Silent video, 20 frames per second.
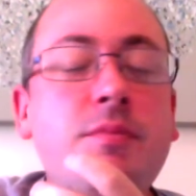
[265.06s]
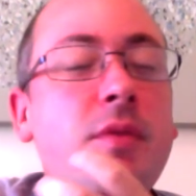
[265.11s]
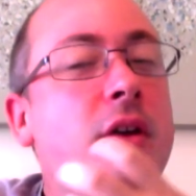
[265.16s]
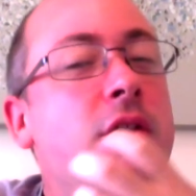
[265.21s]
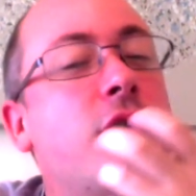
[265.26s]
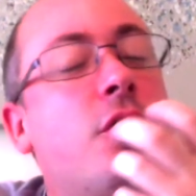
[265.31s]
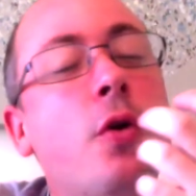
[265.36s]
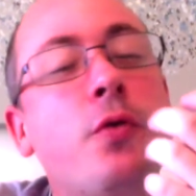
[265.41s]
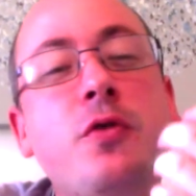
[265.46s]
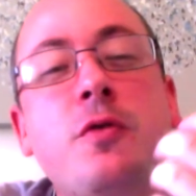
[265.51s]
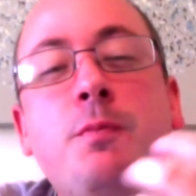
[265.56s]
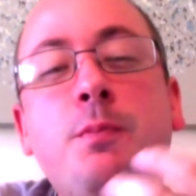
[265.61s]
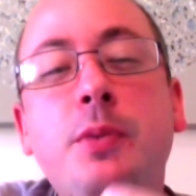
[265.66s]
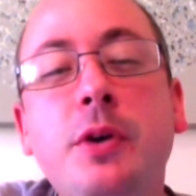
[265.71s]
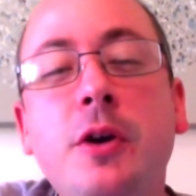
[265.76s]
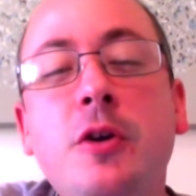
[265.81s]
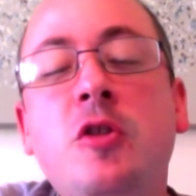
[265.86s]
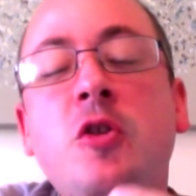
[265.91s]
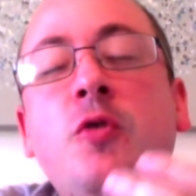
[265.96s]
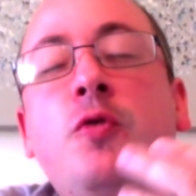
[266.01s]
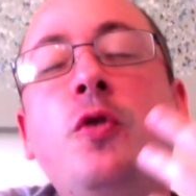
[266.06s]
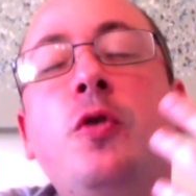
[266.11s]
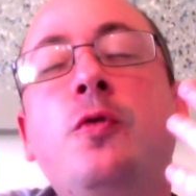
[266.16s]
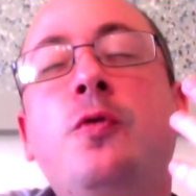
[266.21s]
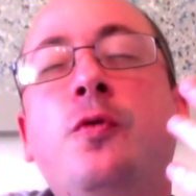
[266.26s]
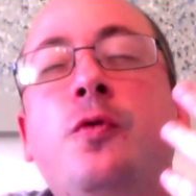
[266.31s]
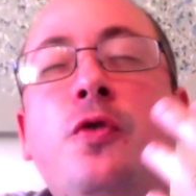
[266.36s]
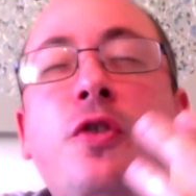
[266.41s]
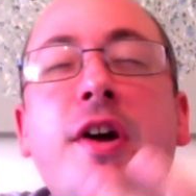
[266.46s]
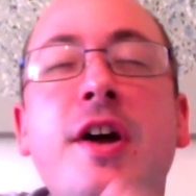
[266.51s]
It's got this beautiful,
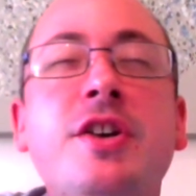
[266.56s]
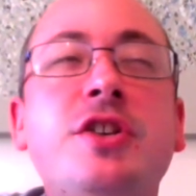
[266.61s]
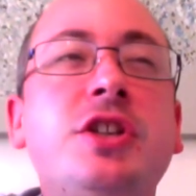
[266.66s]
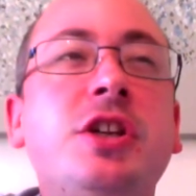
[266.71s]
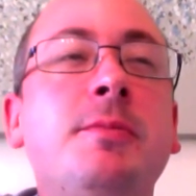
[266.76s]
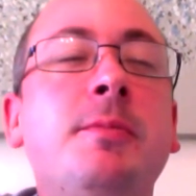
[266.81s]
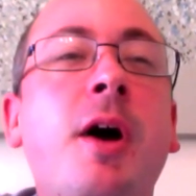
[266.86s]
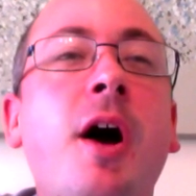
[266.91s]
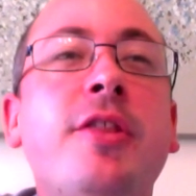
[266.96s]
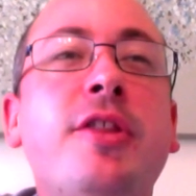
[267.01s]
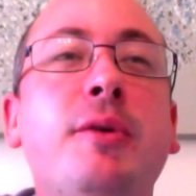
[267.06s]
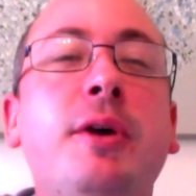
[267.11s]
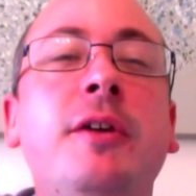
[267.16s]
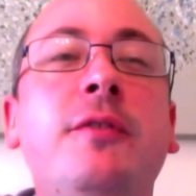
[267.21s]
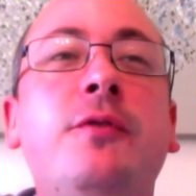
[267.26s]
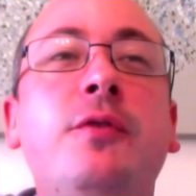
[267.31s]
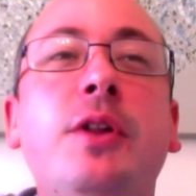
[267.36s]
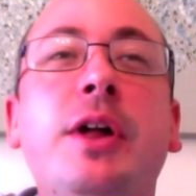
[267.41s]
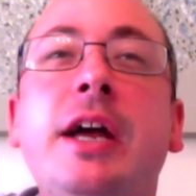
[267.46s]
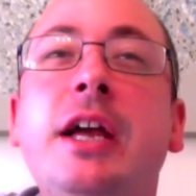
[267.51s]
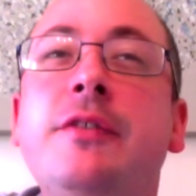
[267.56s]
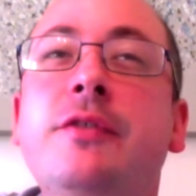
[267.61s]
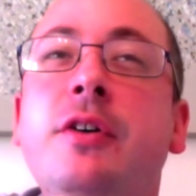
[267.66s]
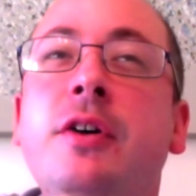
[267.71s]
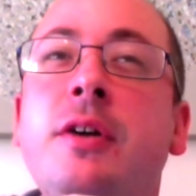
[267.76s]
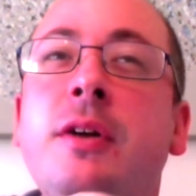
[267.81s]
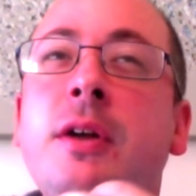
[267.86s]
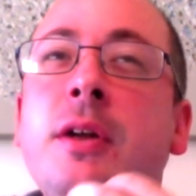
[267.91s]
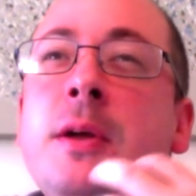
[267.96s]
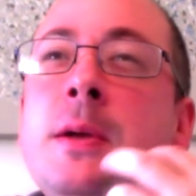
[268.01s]
fresh, tomato-y
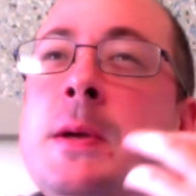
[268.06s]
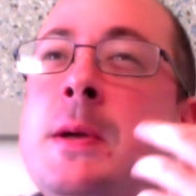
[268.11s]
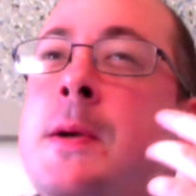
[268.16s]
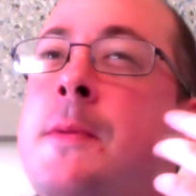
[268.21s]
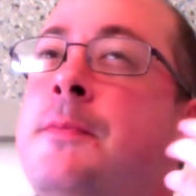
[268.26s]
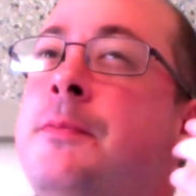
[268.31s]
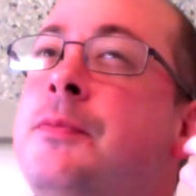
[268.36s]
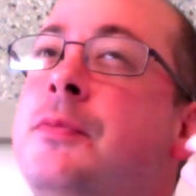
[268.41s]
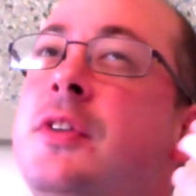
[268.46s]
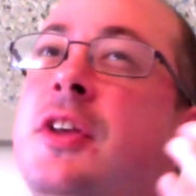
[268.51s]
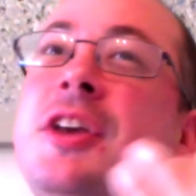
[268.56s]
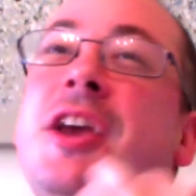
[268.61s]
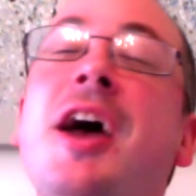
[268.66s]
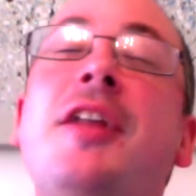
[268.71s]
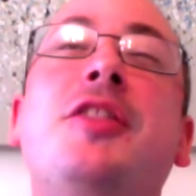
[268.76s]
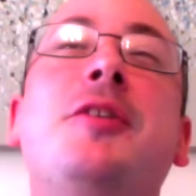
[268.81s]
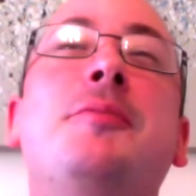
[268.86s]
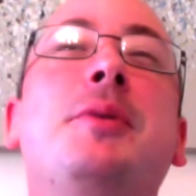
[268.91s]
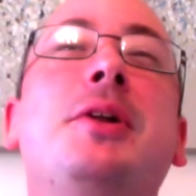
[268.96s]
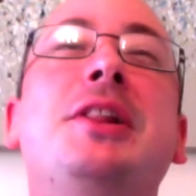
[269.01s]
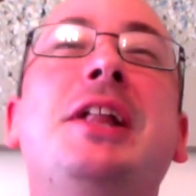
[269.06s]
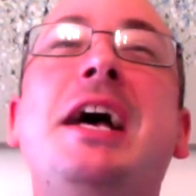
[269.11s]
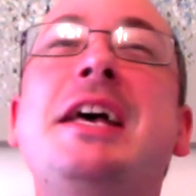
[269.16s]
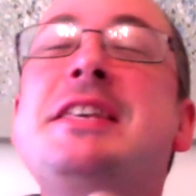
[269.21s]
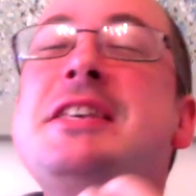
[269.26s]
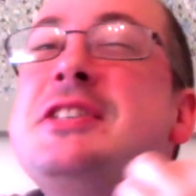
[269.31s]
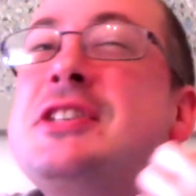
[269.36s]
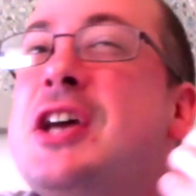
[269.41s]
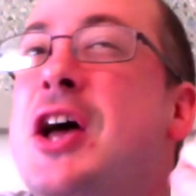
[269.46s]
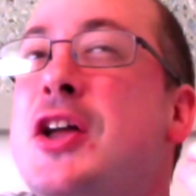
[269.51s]
flavour. You get the
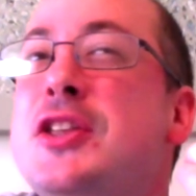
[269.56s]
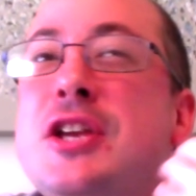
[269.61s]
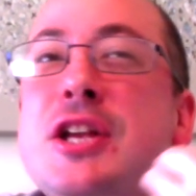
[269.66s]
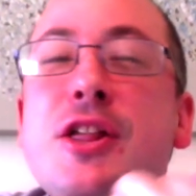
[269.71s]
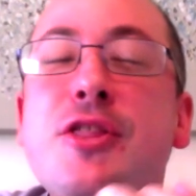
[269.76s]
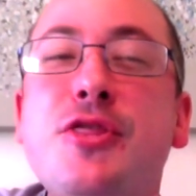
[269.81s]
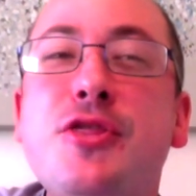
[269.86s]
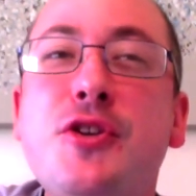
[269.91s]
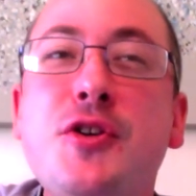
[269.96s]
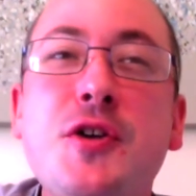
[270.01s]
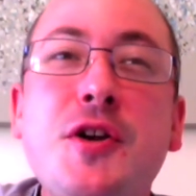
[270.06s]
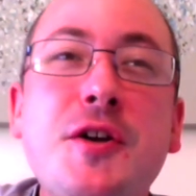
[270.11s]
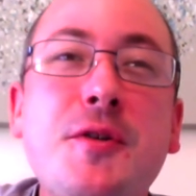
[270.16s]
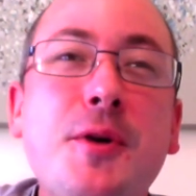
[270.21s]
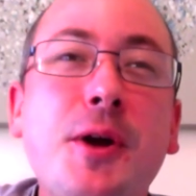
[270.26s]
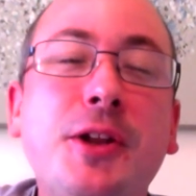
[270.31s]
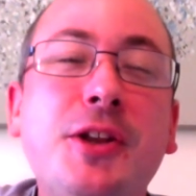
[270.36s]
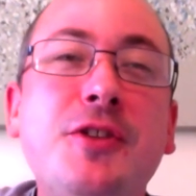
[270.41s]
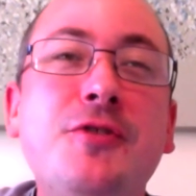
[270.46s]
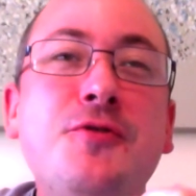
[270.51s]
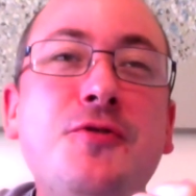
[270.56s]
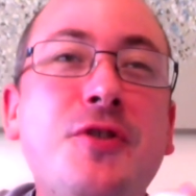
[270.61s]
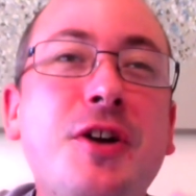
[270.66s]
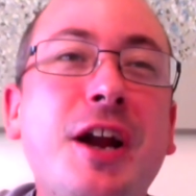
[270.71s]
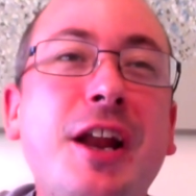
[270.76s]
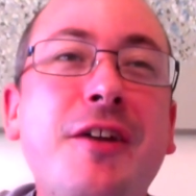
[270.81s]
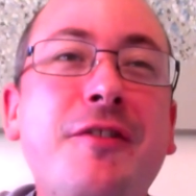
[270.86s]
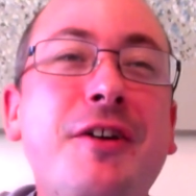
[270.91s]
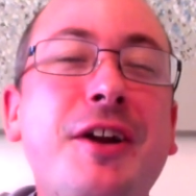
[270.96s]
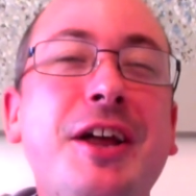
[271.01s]
molasses cutting through it, which is
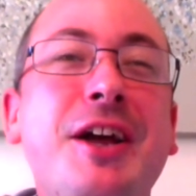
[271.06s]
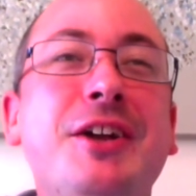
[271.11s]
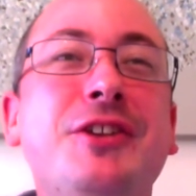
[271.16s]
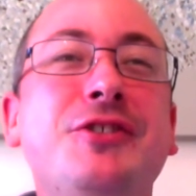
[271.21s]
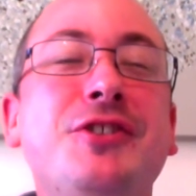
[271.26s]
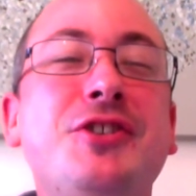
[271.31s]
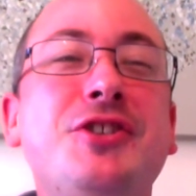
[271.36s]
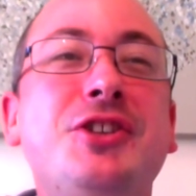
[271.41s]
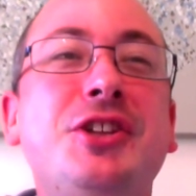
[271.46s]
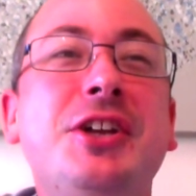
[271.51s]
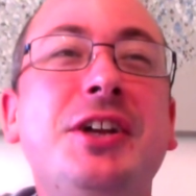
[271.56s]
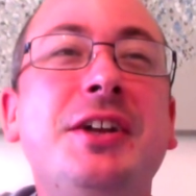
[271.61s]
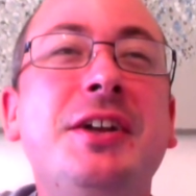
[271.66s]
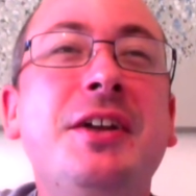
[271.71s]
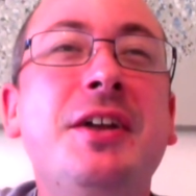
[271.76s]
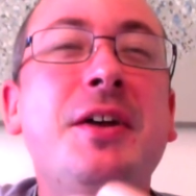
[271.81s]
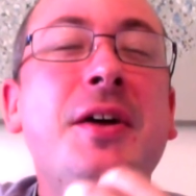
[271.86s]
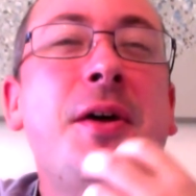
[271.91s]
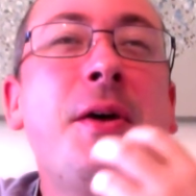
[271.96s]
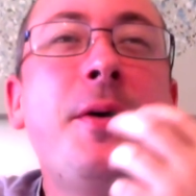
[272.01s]
really, really interesting.